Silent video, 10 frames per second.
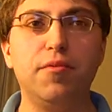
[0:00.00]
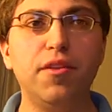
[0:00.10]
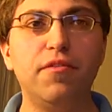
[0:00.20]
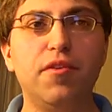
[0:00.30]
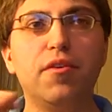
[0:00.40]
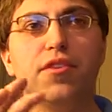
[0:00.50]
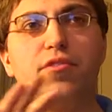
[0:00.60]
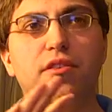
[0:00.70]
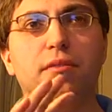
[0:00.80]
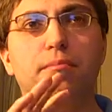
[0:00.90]
They really
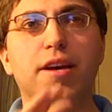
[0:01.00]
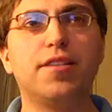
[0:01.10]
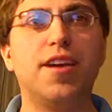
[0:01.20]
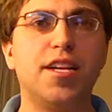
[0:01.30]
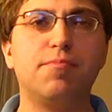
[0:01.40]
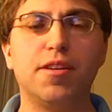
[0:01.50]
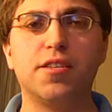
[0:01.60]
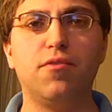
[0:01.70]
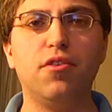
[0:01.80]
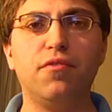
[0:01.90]
focus on the best
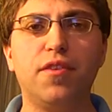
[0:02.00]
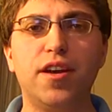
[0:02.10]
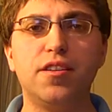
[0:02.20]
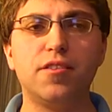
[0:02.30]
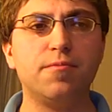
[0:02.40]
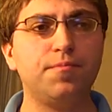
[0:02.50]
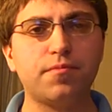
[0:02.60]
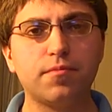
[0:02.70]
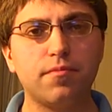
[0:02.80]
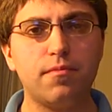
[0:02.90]
aspects of all the fights
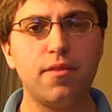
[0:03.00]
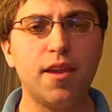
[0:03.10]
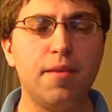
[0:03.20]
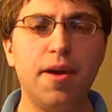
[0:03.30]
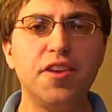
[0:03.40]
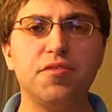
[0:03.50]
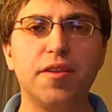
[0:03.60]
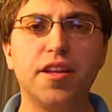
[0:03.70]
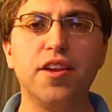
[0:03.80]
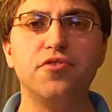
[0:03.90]
and manage
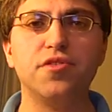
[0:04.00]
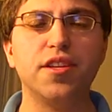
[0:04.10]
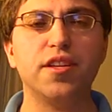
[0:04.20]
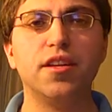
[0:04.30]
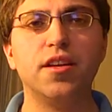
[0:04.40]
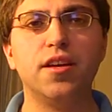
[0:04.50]
to make it interesting.